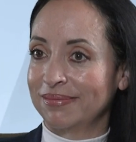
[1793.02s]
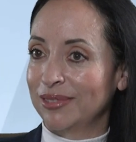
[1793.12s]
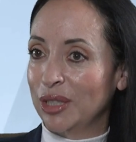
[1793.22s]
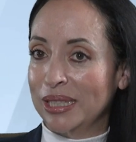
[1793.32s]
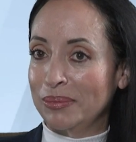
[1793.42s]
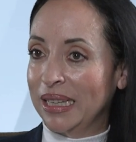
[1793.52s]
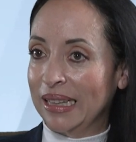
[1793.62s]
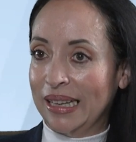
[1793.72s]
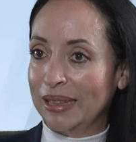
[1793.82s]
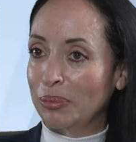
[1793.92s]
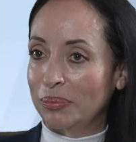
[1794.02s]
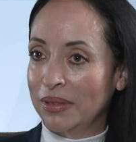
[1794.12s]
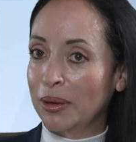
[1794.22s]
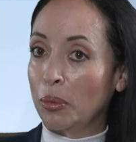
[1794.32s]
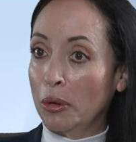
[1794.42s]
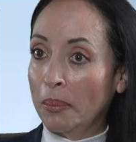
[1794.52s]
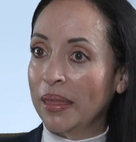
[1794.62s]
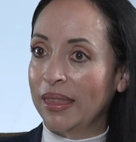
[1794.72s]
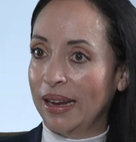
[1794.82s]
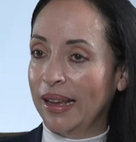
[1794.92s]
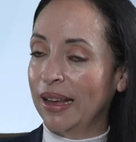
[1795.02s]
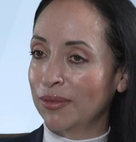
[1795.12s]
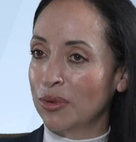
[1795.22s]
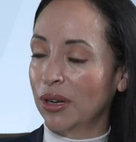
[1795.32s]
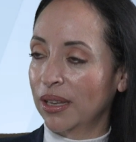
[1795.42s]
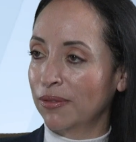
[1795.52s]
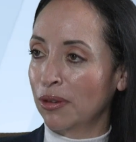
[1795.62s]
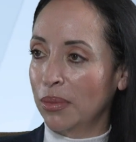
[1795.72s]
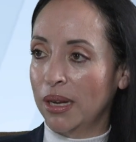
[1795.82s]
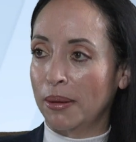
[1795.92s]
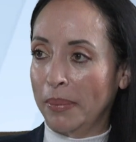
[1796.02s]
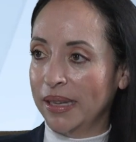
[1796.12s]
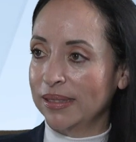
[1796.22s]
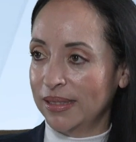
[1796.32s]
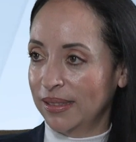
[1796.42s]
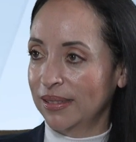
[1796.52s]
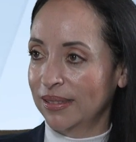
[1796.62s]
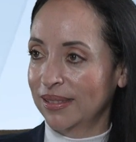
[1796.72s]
trust me, like the women that I have working for me are amazing.